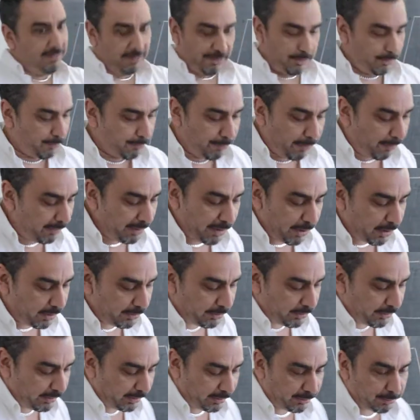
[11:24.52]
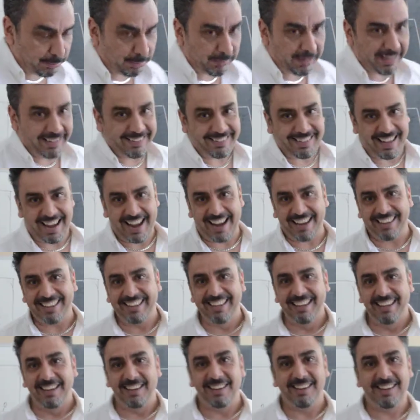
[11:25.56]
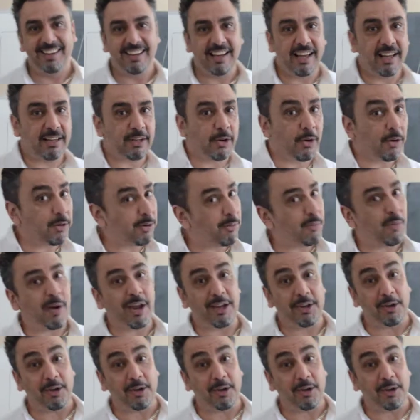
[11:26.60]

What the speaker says: very hard to explain that, and the only way